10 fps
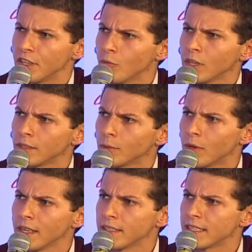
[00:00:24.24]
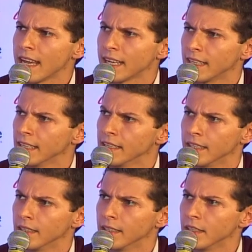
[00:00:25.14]
what exactly
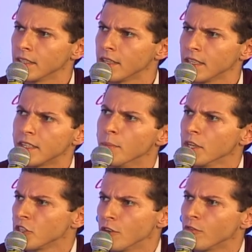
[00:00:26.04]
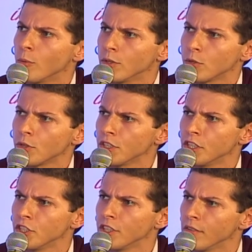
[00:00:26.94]
is the mission of Open Source
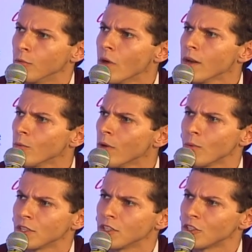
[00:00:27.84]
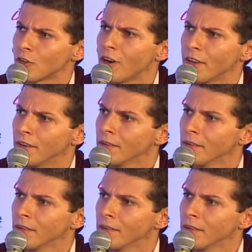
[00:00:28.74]
Initiative, and when was it started?